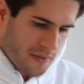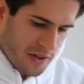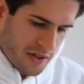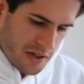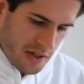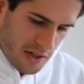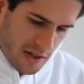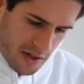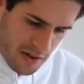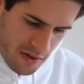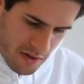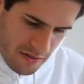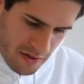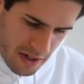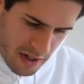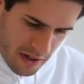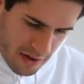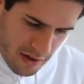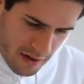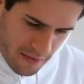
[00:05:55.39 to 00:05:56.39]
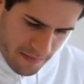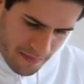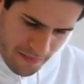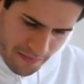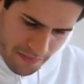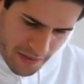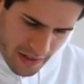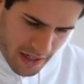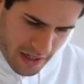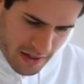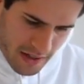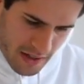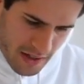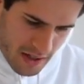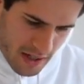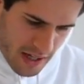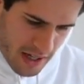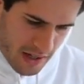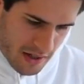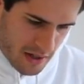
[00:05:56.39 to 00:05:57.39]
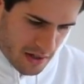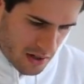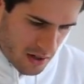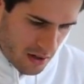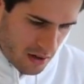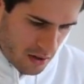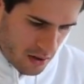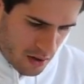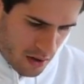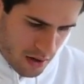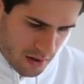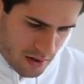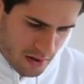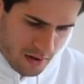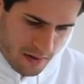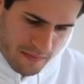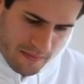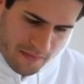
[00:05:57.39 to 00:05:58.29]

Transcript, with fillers: You see this over here? I dislike this a lot.